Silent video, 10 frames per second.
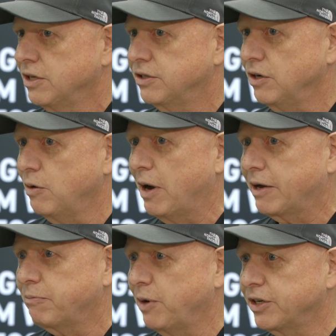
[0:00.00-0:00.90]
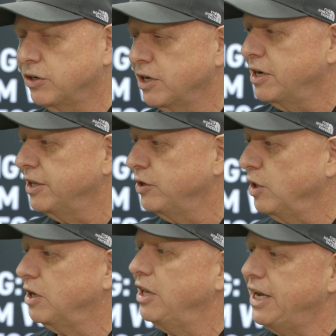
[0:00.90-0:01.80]
So by, by turning it into
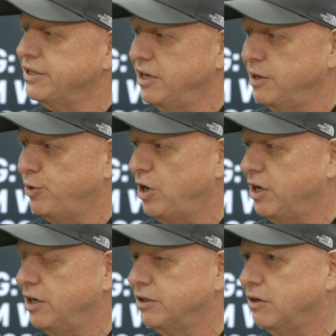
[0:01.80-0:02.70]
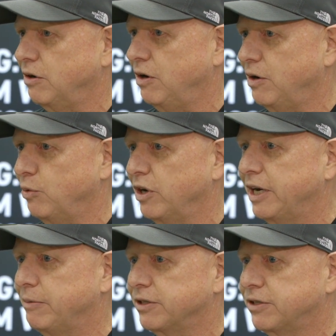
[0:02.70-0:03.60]
a Class A product, uh, we're able